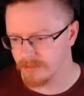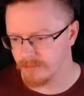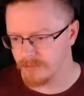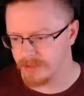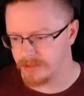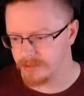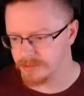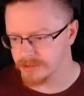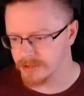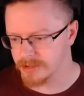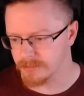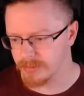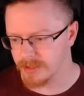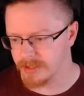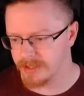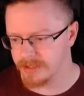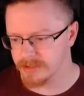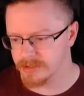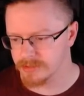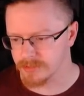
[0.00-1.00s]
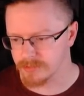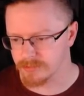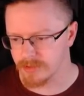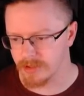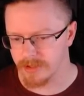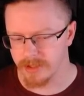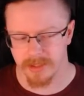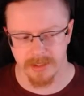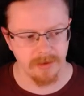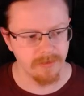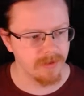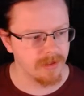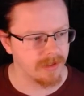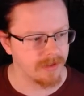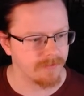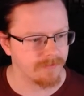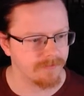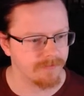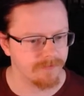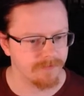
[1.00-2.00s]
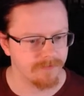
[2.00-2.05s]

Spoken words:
Windows complains will run anyway.